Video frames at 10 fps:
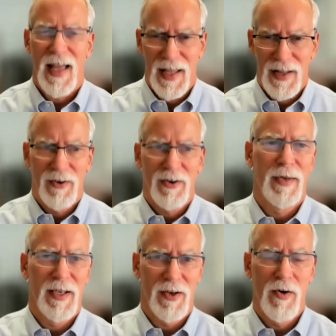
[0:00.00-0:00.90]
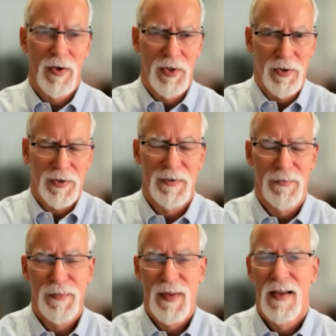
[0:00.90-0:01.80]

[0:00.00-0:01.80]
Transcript: And there can be overshoots.